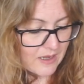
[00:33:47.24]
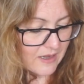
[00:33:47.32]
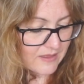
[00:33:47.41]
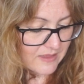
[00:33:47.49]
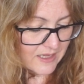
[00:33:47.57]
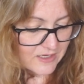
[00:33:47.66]

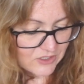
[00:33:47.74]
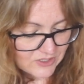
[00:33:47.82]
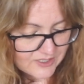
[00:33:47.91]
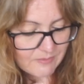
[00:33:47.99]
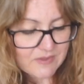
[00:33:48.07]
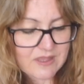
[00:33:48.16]
And then she
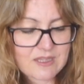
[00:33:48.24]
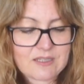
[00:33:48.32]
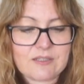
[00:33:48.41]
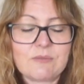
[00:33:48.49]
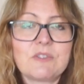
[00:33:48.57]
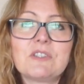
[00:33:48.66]
sent me
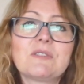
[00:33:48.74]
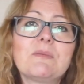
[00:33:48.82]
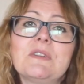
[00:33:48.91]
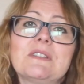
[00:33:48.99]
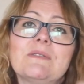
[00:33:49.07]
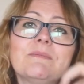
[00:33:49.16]
this, which is
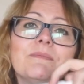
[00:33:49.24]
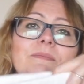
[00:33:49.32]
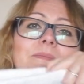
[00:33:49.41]
amazing.